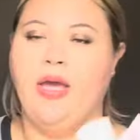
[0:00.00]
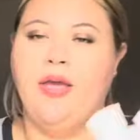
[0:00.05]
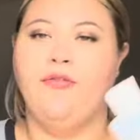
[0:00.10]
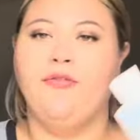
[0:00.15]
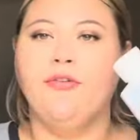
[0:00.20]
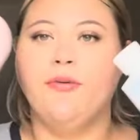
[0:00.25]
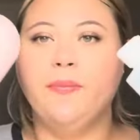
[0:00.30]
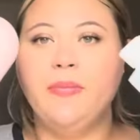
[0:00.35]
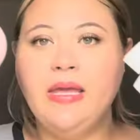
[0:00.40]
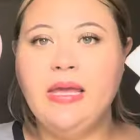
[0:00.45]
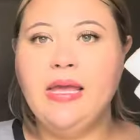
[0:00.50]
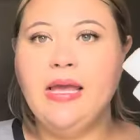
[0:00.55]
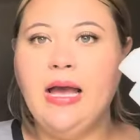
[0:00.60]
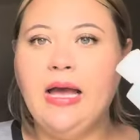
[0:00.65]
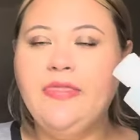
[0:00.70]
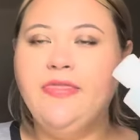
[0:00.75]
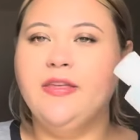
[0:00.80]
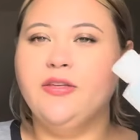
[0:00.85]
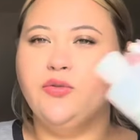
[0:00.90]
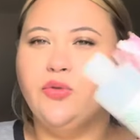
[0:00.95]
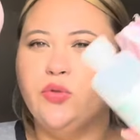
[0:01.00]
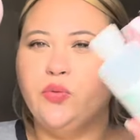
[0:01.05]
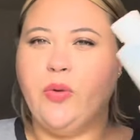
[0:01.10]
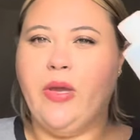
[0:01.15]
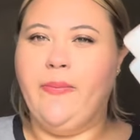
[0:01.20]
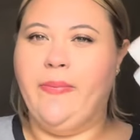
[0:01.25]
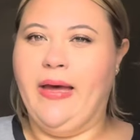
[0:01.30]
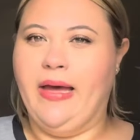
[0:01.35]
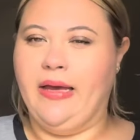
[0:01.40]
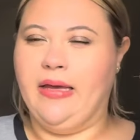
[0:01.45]
for me, this was
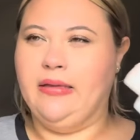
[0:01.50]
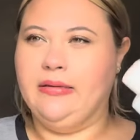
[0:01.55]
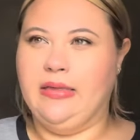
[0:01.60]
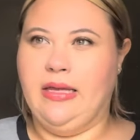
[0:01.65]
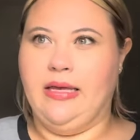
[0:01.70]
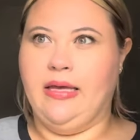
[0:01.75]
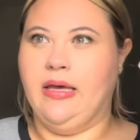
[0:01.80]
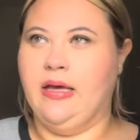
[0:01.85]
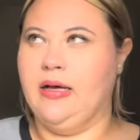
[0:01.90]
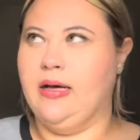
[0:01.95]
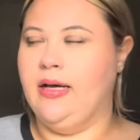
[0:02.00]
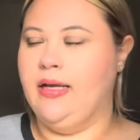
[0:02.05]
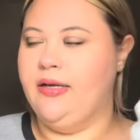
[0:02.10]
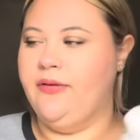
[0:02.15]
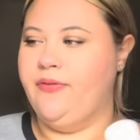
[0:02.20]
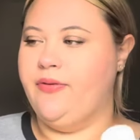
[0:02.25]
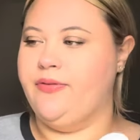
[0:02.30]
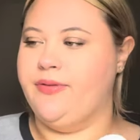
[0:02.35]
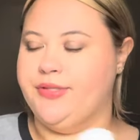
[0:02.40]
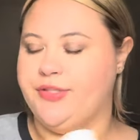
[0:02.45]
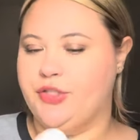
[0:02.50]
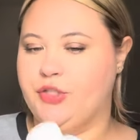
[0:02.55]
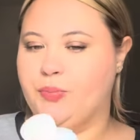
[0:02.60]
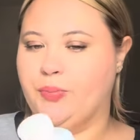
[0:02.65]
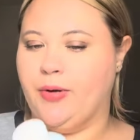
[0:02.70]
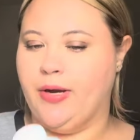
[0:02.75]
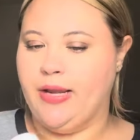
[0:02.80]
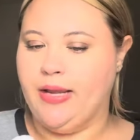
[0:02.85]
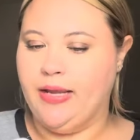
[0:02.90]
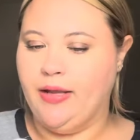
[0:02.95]
way back, like kind of in the
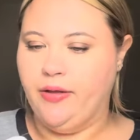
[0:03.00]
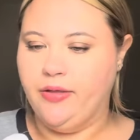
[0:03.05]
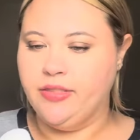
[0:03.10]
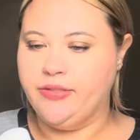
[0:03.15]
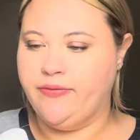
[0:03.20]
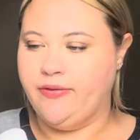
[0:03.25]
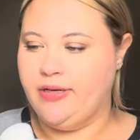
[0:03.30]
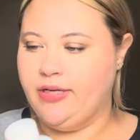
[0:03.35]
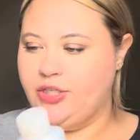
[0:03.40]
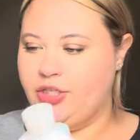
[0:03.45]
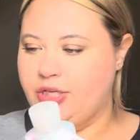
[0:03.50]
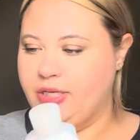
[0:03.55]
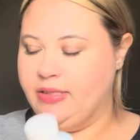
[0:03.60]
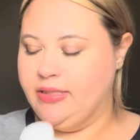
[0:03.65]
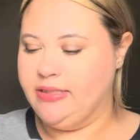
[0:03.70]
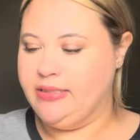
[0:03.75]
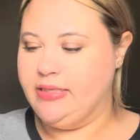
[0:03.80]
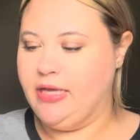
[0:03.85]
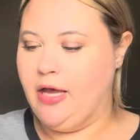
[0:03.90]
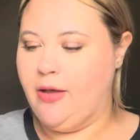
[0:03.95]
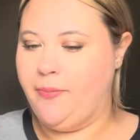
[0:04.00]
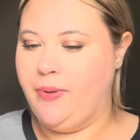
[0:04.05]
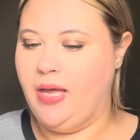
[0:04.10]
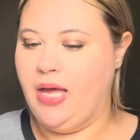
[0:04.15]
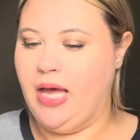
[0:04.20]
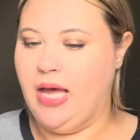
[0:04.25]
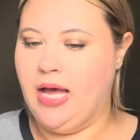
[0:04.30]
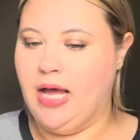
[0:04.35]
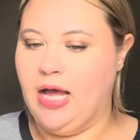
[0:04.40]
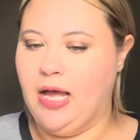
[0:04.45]
spring I was finishing this up.
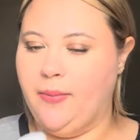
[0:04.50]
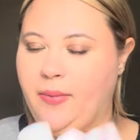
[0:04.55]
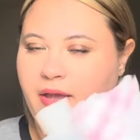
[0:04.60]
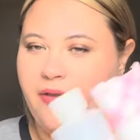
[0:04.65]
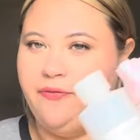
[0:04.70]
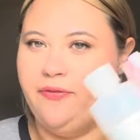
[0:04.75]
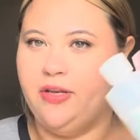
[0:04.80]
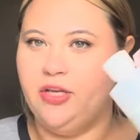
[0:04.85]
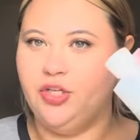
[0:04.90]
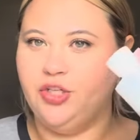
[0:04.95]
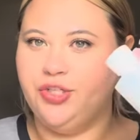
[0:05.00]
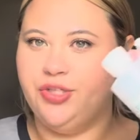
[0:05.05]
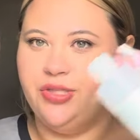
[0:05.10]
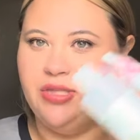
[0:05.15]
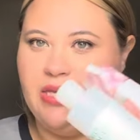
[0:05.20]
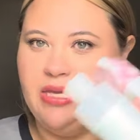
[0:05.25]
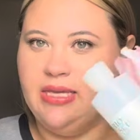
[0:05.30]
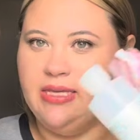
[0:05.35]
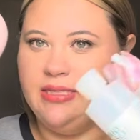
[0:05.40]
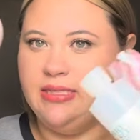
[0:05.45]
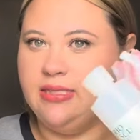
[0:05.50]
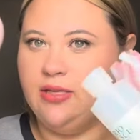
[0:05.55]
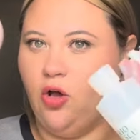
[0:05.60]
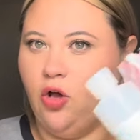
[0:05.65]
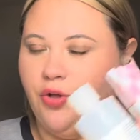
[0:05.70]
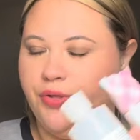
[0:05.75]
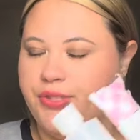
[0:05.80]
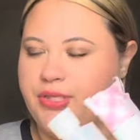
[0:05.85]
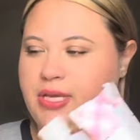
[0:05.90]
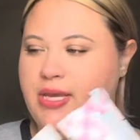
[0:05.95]
Um, I finished these
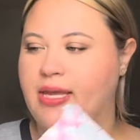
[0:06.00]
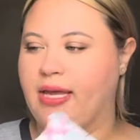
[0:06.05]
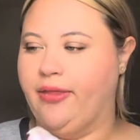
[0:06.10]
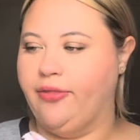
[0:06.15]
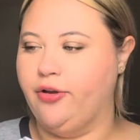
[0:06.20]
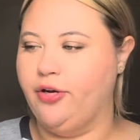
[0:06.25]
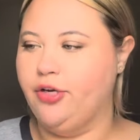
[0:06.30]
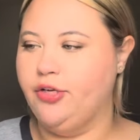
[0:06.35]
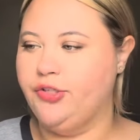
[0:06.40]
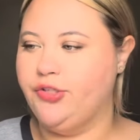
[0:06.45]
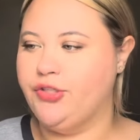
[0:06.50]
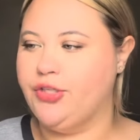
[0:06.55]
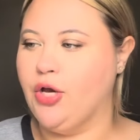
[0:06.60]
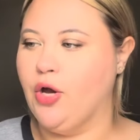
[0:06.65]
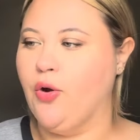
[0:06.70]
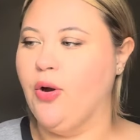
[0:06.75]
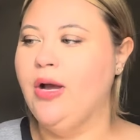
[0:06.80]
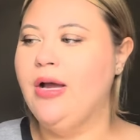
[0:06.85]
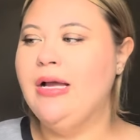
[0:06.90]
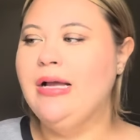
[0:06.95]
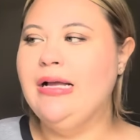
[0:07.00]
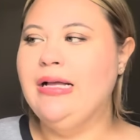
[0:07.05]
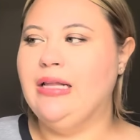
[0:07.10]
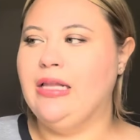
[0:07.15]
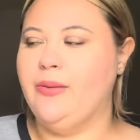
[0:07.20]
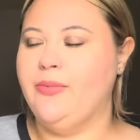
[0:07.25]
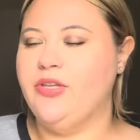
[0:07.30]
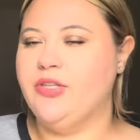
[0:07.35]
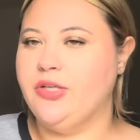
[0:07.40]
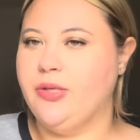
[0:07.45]
all together. So
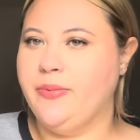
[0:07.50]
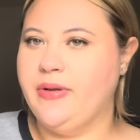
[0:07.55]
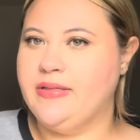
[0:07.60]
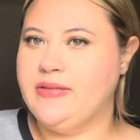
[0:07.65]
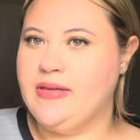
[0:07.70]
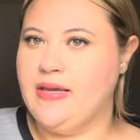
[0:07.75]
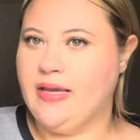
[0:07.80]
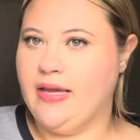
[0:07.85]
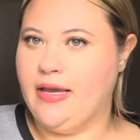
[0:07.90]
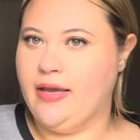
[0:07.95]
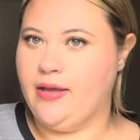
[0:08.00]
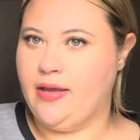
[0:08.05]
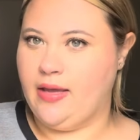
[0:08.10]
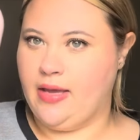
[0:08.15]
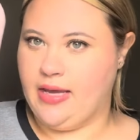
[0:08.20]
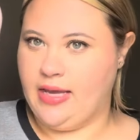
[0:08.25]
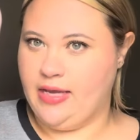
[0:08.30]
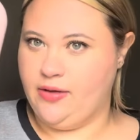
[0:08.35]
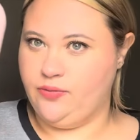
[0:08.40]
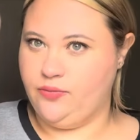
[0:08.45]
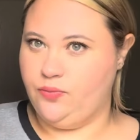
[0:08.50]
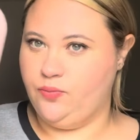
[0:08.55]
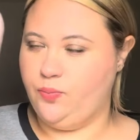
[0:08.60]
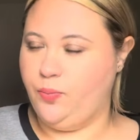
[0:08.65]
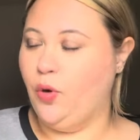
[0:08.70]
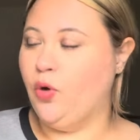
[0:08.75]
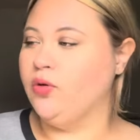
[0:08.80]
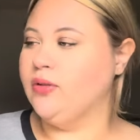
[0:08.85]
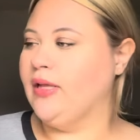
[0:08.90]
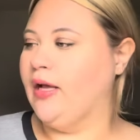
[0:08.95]
let me start by saying I, I had
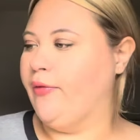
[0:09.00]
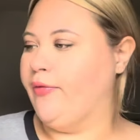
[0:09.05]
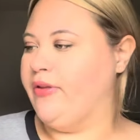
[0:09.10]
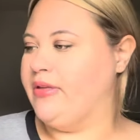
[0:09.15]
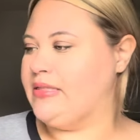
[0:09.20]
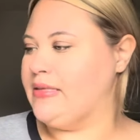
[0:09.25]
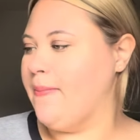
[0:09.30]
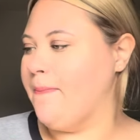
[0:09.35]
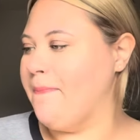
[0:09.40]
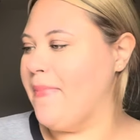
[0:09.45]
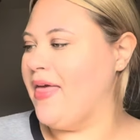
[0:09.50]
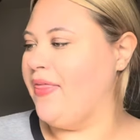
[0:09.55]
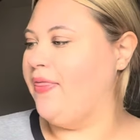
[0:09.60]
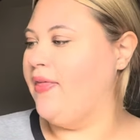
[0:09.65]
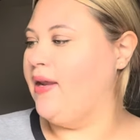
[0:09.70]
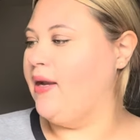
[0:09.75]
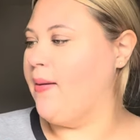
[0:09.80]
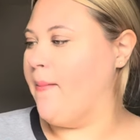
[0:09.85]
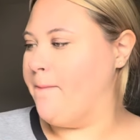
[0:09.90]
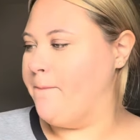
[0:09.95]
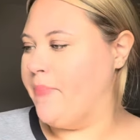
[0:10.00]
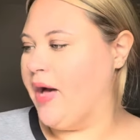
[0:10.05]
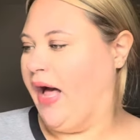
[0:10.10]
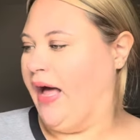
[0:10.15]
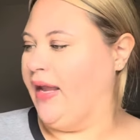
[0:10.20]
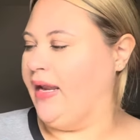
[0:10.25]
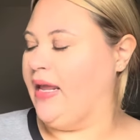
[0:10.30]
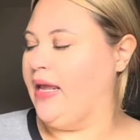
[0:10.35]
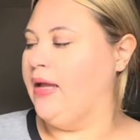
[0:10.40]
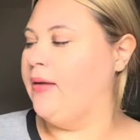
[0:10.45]
pulled out this Method
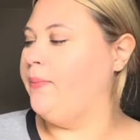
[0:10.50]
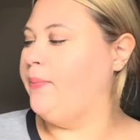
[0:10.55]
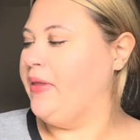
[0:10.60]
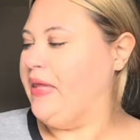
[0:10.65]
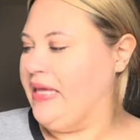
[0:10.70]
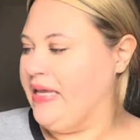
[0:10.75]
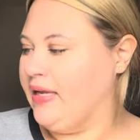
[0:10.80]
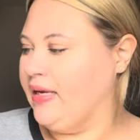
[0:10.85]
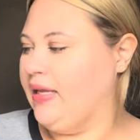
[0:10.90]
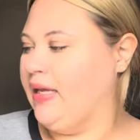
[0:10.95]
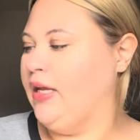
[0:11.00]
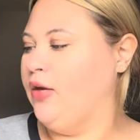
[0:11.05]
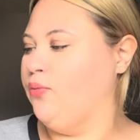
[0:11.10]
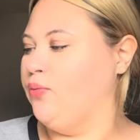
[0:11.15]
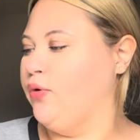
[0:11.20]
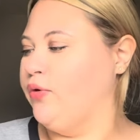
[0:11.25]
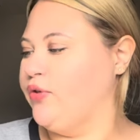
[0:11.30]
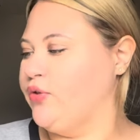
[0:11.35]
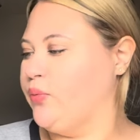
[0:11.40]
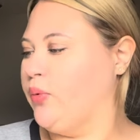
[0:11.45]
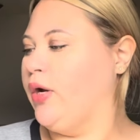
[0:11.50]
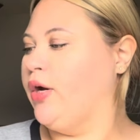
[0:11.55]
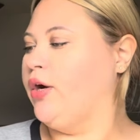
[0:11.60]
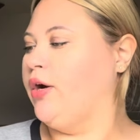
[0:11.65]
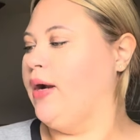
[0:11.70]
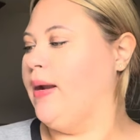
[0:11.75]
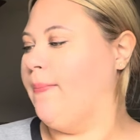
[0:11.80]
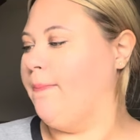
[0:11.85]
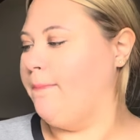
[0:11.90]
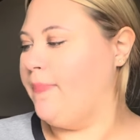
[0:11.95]
Body Peony Rosewater
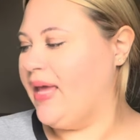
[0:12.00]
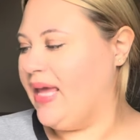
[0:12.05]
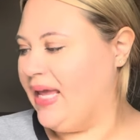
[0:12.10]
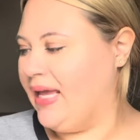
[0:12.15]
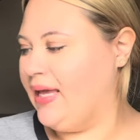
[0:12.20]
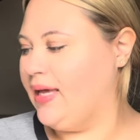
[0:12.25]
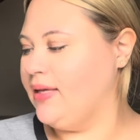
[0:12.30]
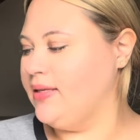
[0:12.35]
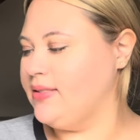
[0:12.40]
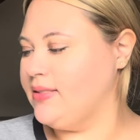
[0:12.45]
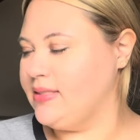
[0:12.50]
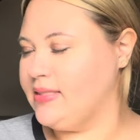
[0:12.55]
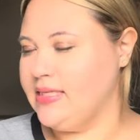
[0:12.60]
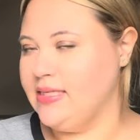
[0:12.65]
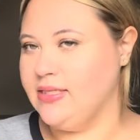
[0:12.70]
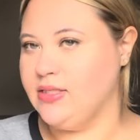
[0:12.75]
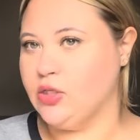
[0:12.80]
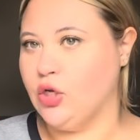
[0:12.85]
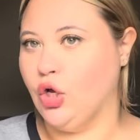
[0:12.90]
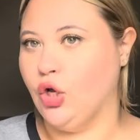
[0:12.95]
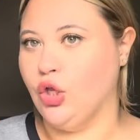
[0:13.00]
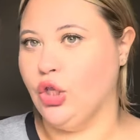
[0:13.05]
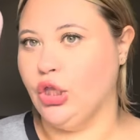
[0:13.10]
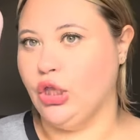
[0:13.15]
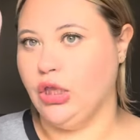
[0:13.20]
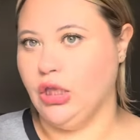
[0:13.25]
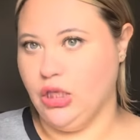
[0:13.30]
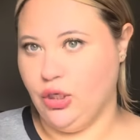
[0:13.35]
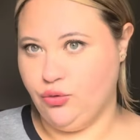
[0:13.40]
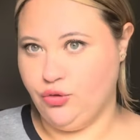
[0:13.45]
and Pink Sea Salt
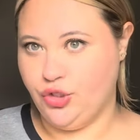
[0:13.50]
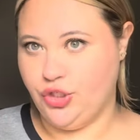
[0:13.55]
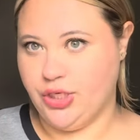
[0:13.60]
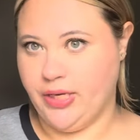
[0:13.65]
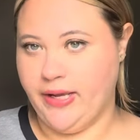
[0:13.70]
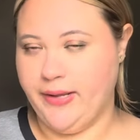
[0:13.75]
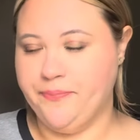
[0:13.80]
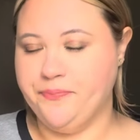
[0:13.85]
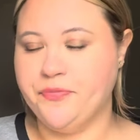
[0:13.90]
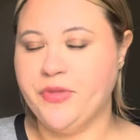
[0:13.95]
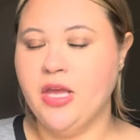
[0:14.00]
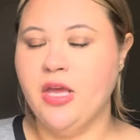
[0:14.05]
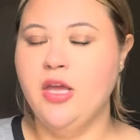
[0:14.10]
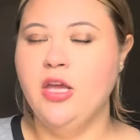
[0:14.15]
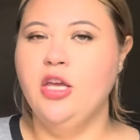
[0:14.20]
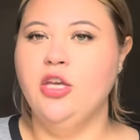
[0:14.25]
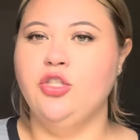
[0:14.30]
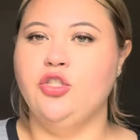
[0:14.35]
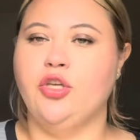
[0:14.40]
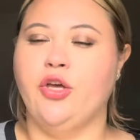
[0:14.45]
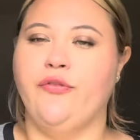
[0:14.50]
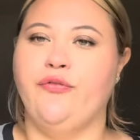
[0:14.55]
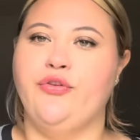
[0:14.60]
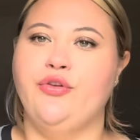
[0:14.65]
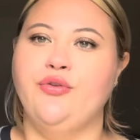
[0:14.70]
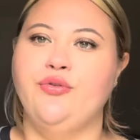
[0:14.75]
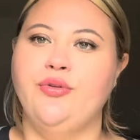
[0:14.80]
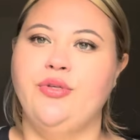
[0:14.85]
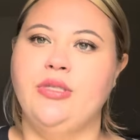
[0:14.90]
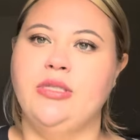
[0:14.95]
Lotion. So I've
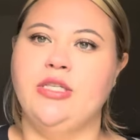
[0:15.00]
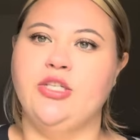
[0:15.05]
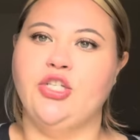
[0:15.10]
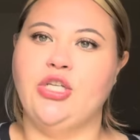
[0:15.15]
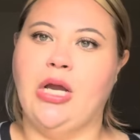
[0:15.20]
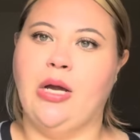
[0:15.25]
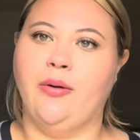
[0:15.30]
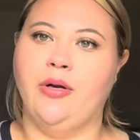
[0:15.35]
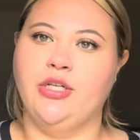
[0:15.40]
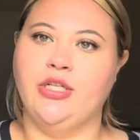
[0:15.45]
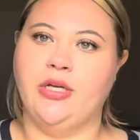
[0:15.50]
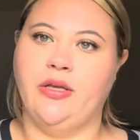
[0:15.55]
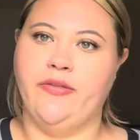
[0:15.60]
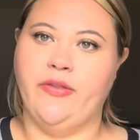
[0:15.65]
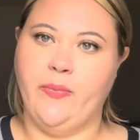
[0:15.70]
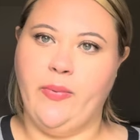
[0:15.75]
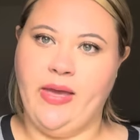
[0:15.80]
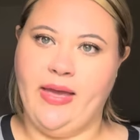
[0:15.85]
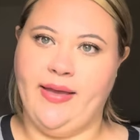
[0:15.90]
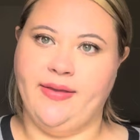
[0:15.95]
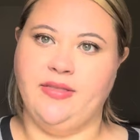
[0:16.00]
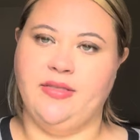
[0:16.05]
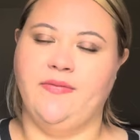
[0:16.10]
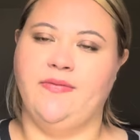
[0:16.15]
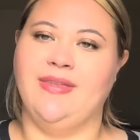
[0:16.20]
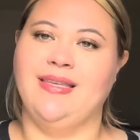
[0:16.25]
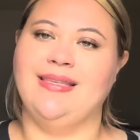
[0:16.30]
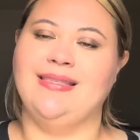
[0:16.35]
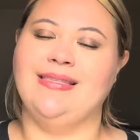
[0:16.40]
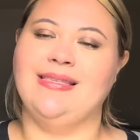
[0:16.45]
used the shower gel in the past of
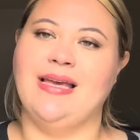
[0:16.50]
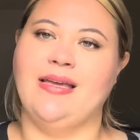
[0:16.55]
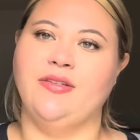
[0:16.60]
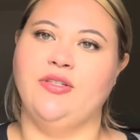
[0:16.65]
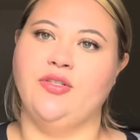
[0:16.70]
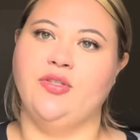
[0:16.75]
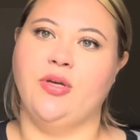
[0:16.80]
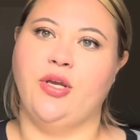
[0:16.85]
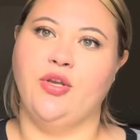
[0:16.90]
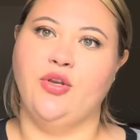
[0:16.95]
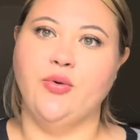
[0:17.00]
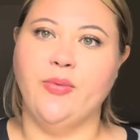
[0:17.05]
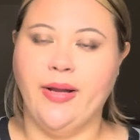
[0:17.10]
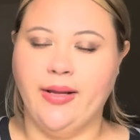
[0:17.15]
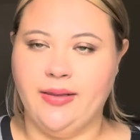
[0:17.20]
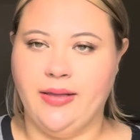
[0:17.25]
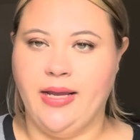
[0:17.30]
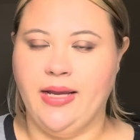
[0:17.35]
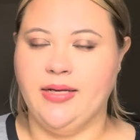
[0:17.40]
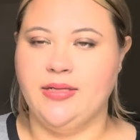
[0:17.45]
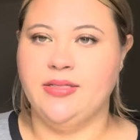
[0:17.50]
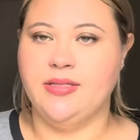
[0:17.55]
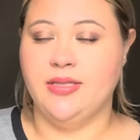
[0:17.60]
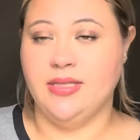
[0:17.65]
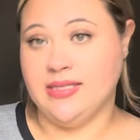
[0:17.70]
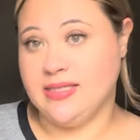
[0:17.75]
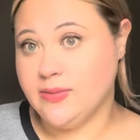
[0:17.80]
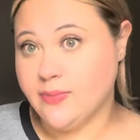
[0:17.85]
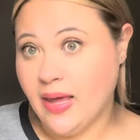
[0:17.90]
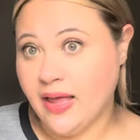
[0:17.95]
this scent, so I knew I liked the
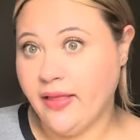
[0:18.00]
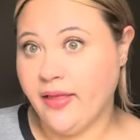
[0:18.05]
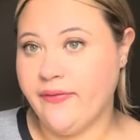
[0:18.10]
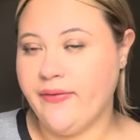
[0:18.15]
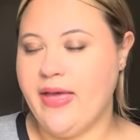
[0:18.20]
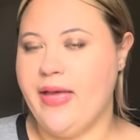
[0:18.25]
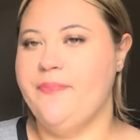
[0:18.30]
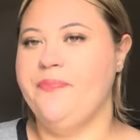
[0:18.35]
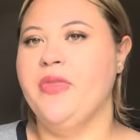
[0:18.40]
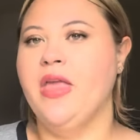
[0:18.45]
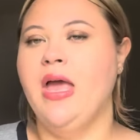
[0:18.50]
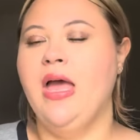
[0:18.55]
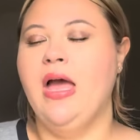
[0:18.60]
smell of it.